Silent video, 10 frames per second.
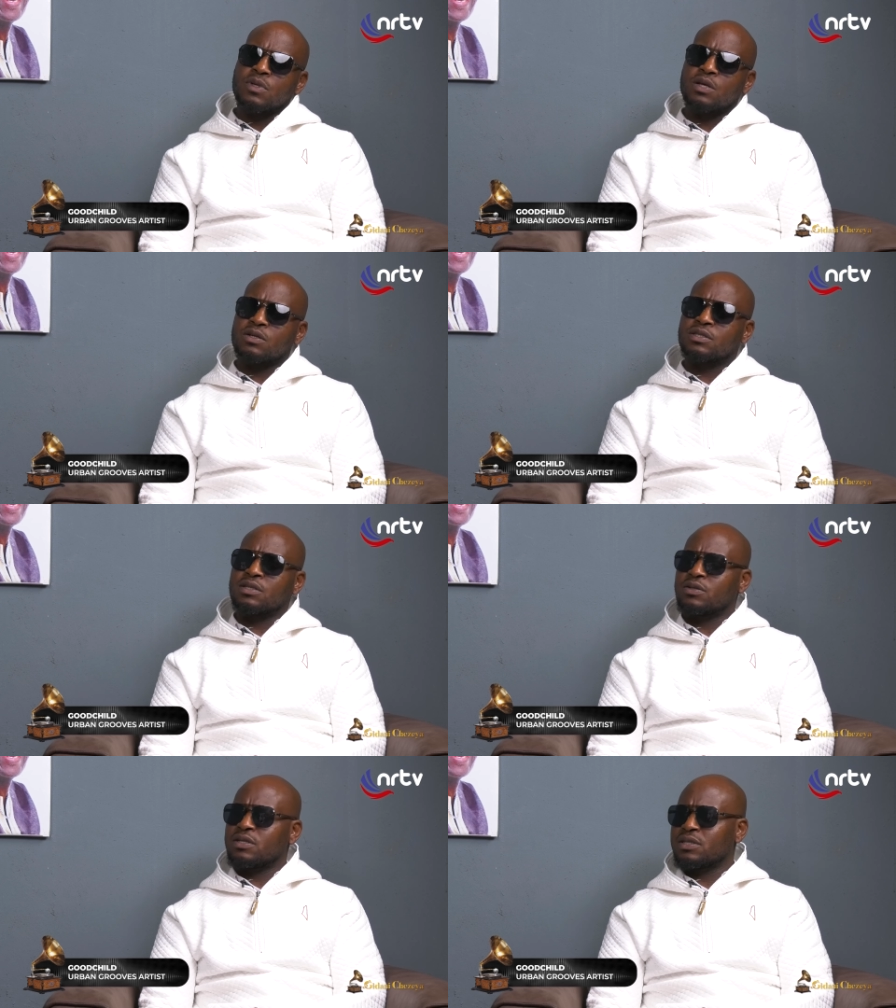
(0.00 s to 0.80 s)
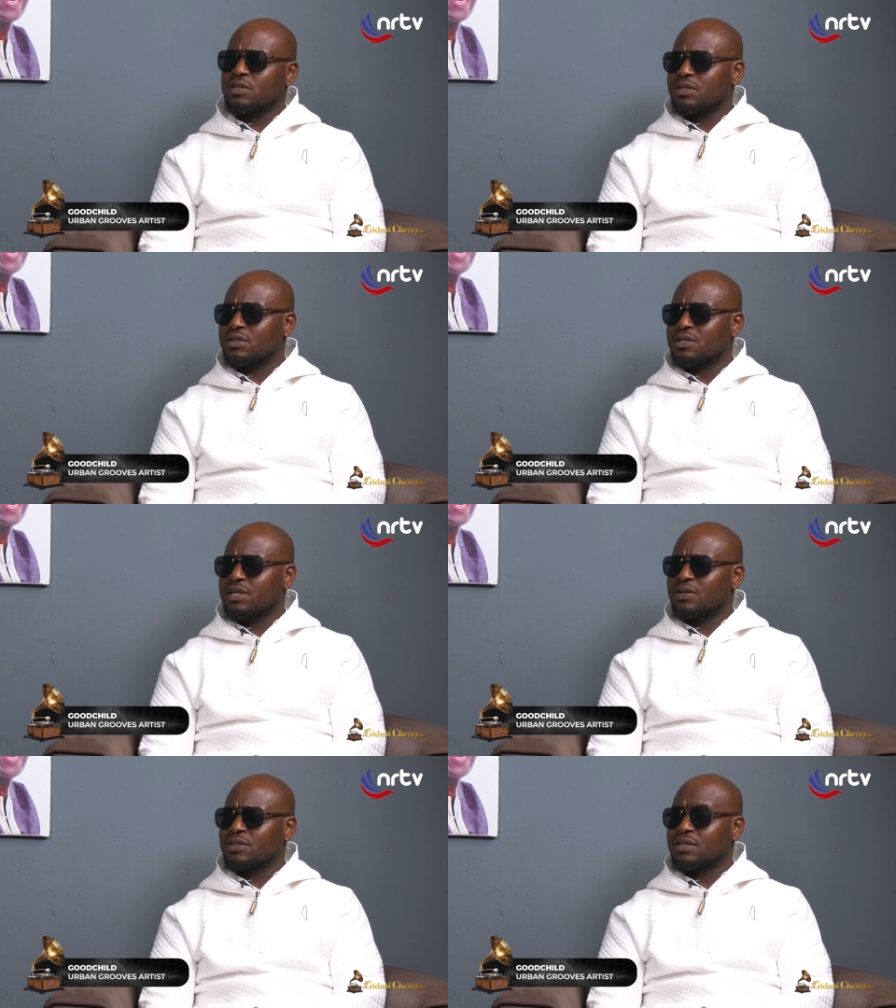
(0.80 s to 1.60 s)
It was, it was, it was,
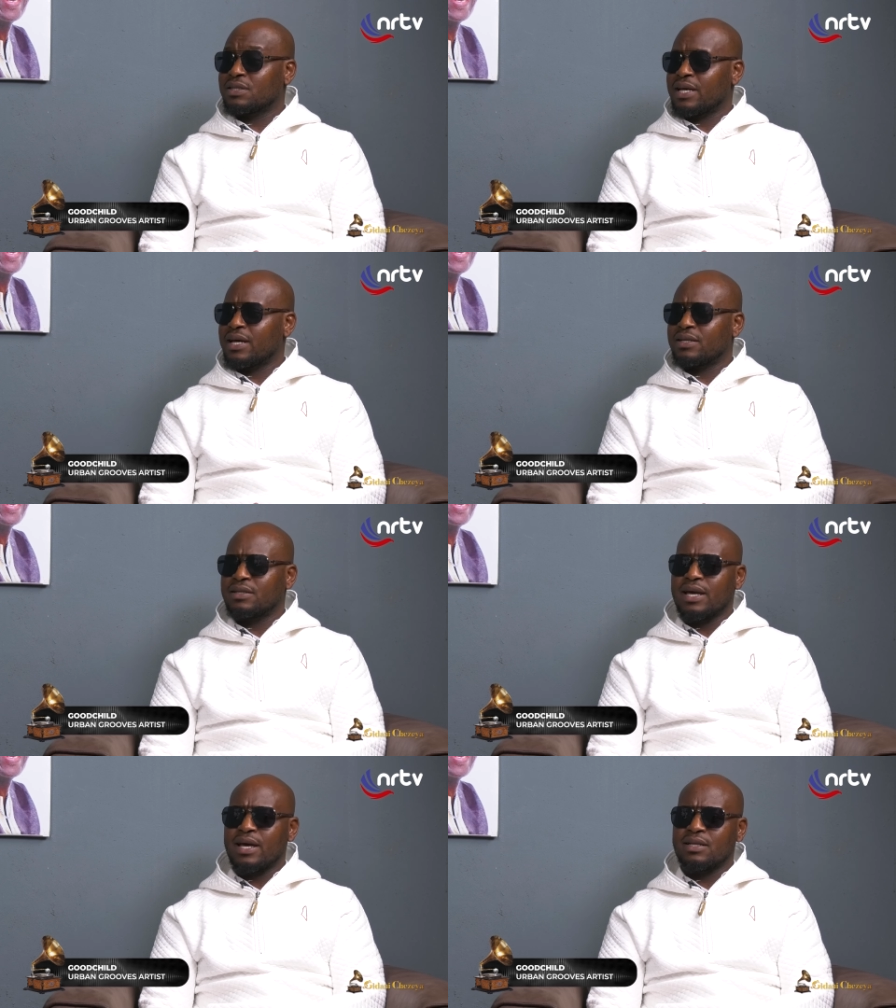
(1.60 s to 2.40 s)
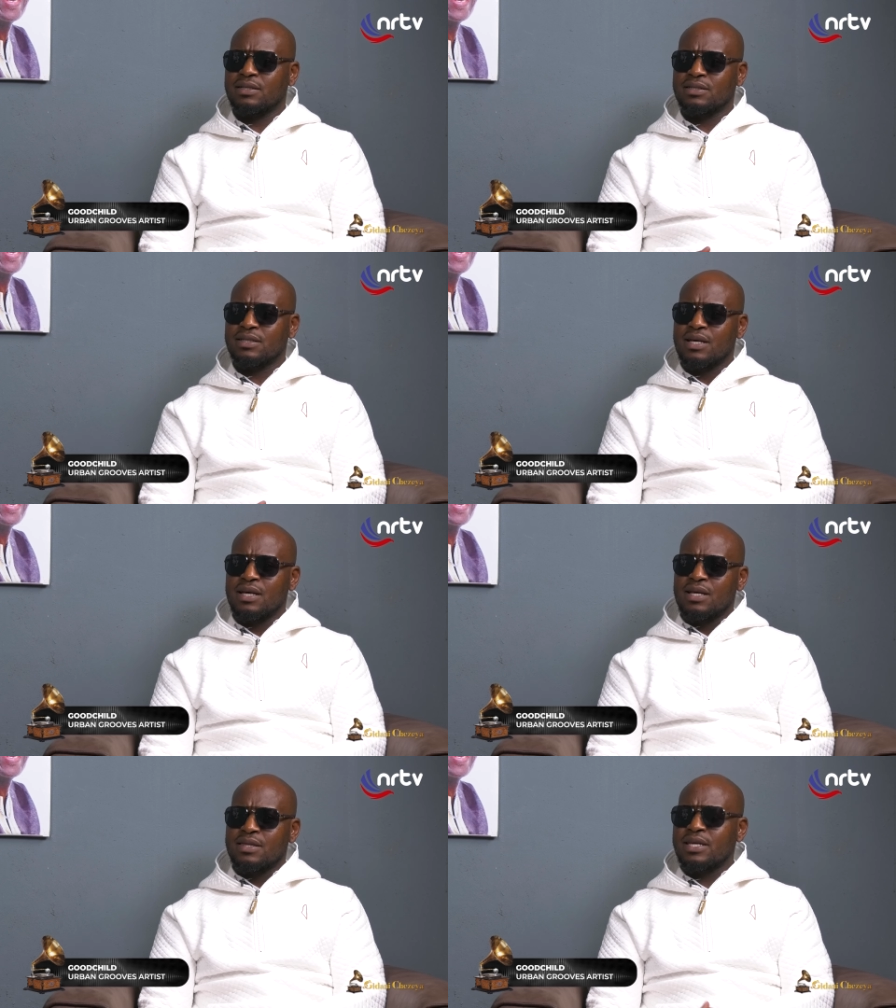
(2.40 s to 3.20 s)
a, it was a sad and
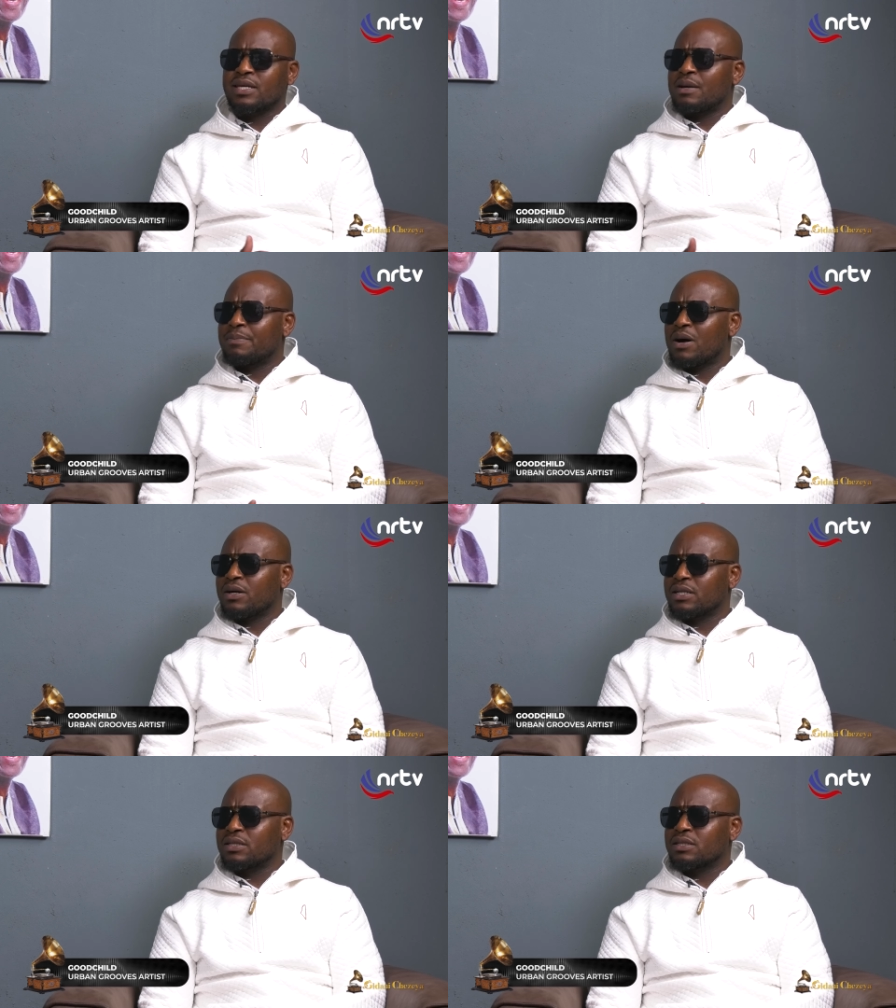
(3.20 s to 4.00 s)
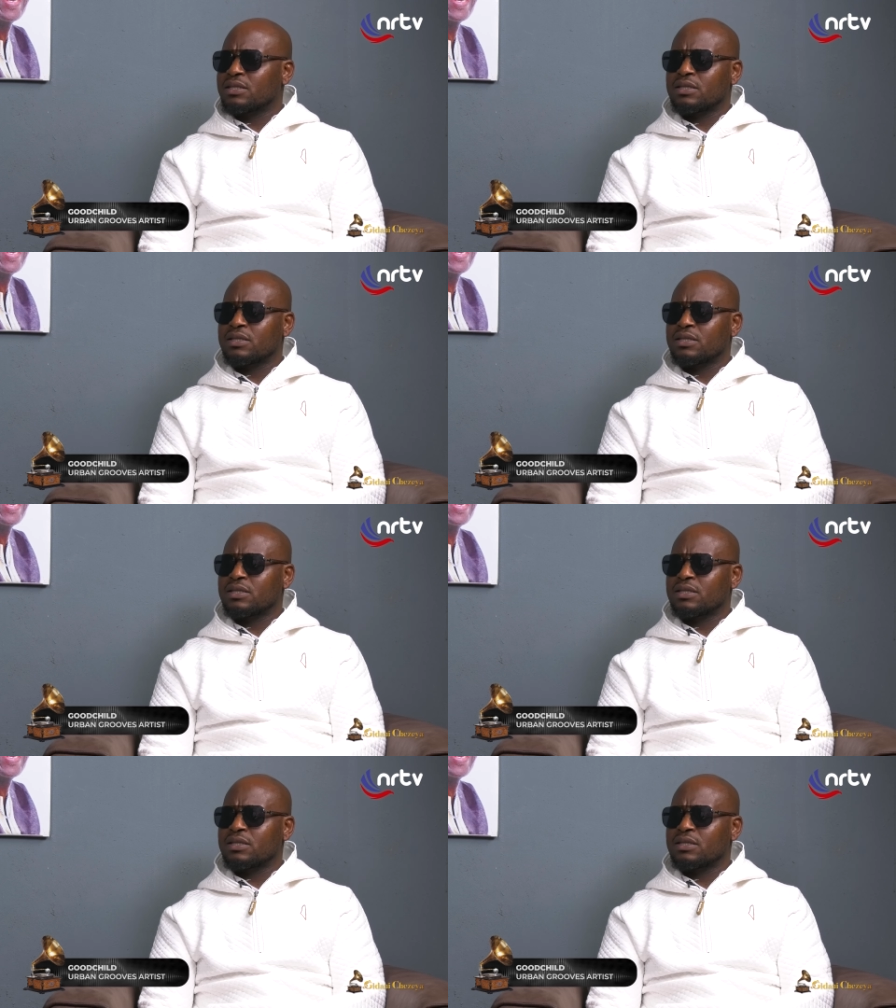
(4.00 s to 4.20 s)
thinking about it,